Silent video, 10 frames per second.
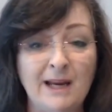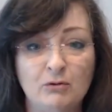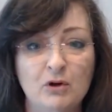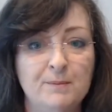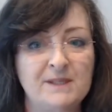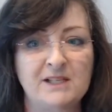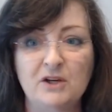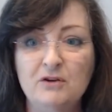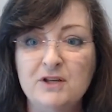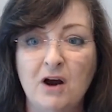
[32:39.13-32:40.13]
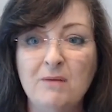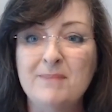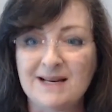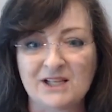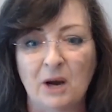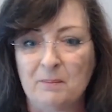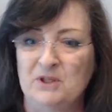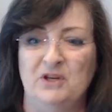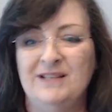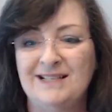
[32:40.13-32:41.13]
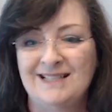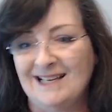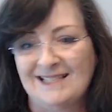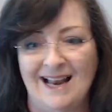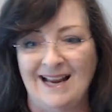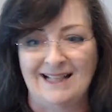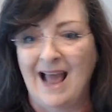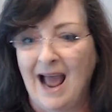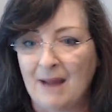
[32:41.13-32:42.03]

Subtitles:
my group so you don't miss opportunities like that.